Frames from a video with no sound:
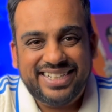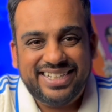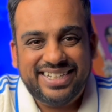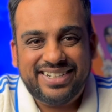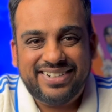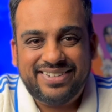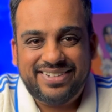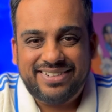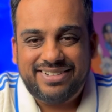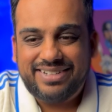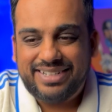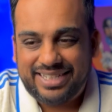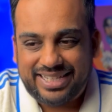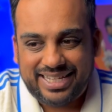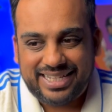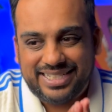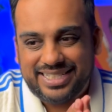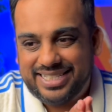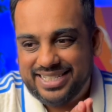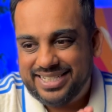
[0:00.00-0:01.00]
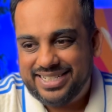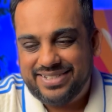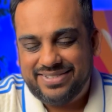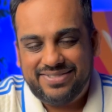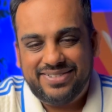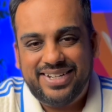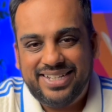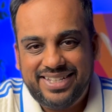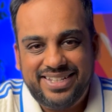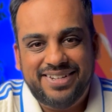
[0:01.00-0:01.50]
Rohit has to
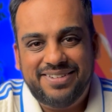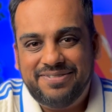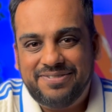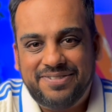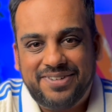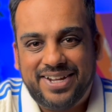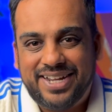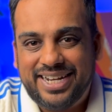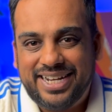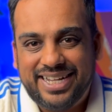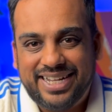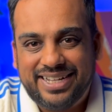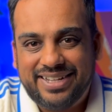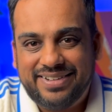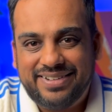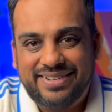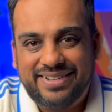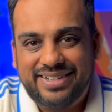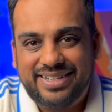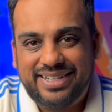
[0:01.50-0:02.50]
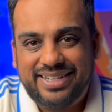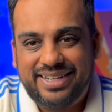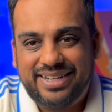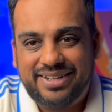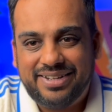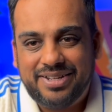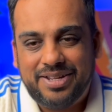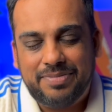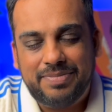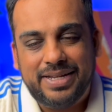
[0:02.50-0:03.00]
really find out,
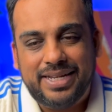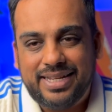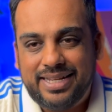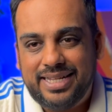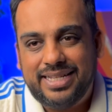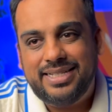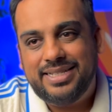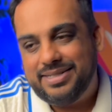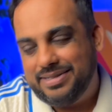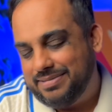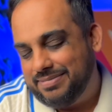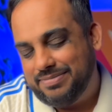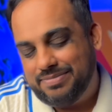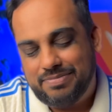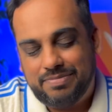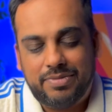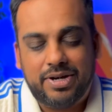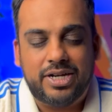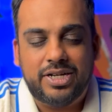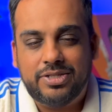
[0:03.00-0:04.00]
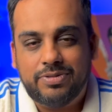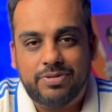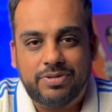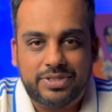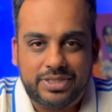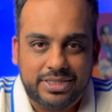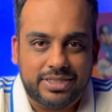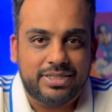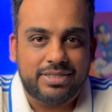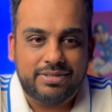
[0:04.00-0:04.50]
he might as well
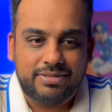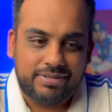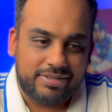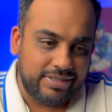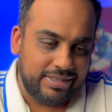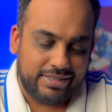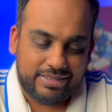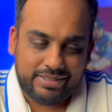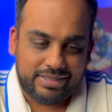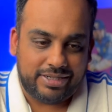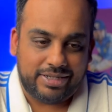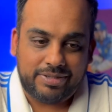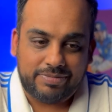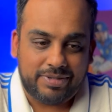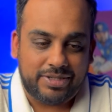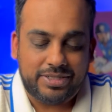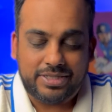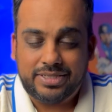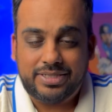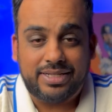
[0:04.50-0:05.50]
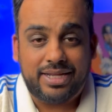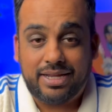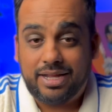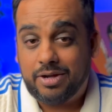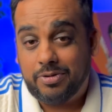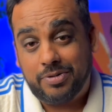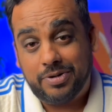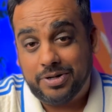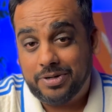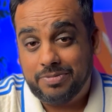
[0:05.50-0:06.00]
he might just say, I
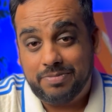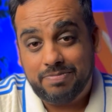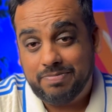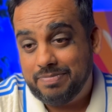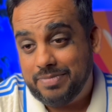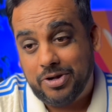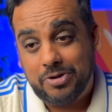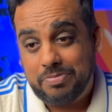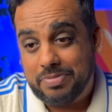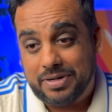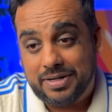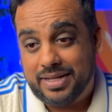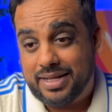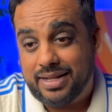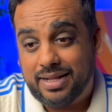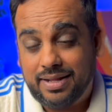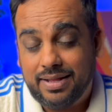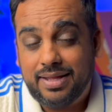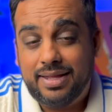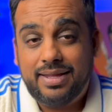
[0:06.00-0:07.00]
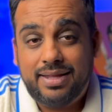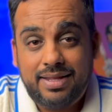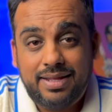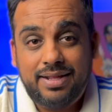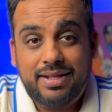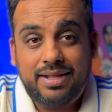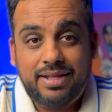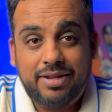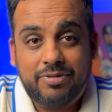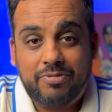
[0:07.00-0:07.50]
want to open. And
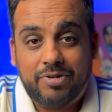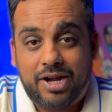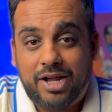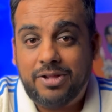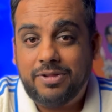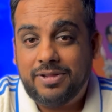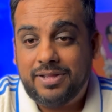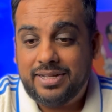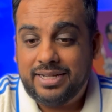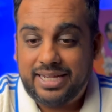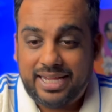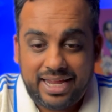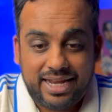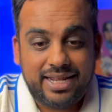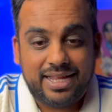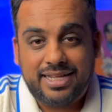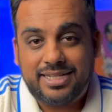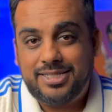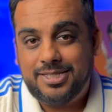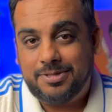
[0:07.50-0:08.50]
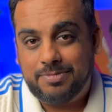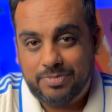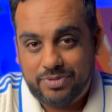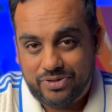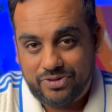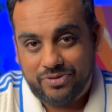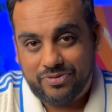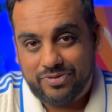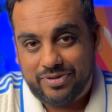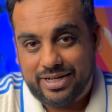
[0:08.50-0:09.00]
Rahul again has to
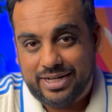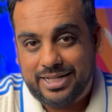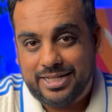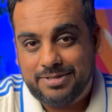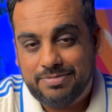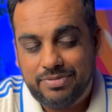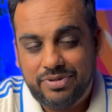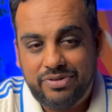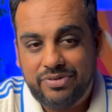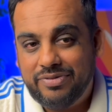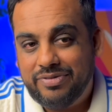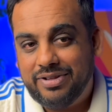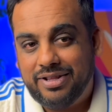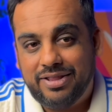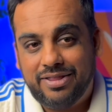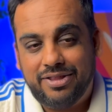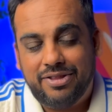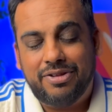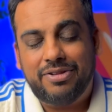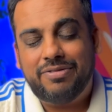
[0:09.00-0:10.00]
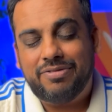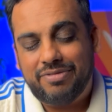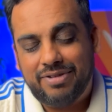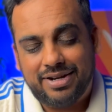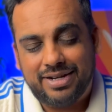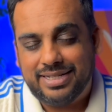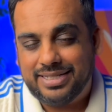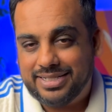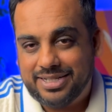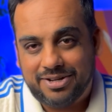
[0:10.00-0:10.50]
move, and he's moved a lot
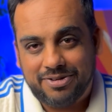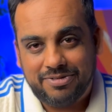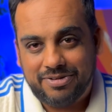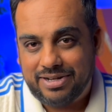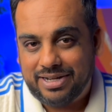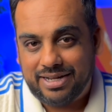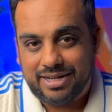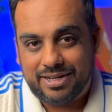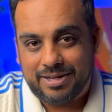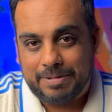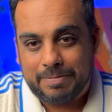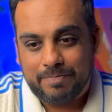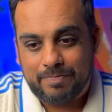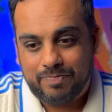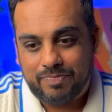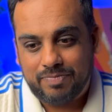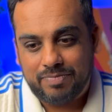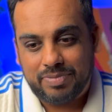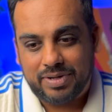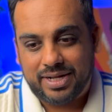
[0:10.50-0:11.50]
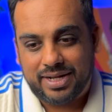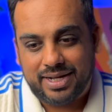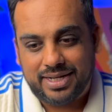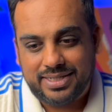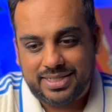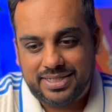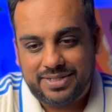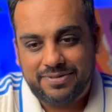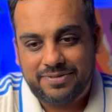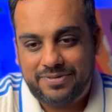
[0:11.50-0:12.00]
throughout his career. But I
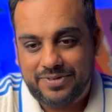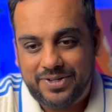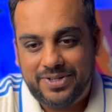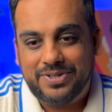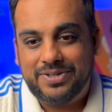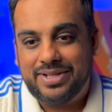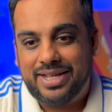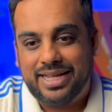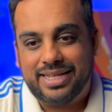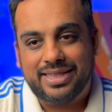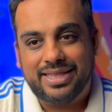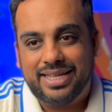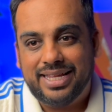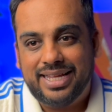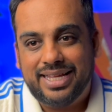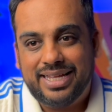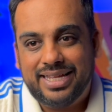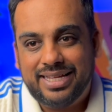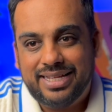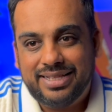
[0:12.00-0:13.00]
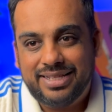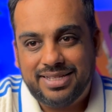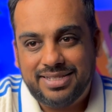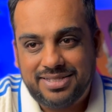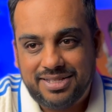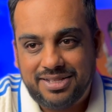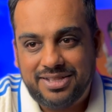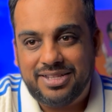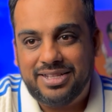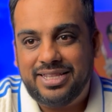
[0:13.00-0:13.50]
just feel like the
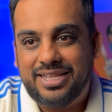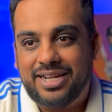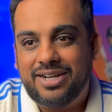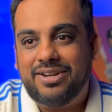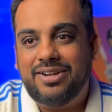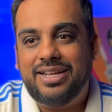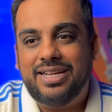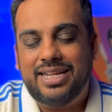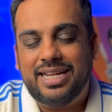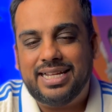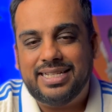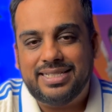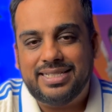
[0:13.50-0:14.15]
solidarity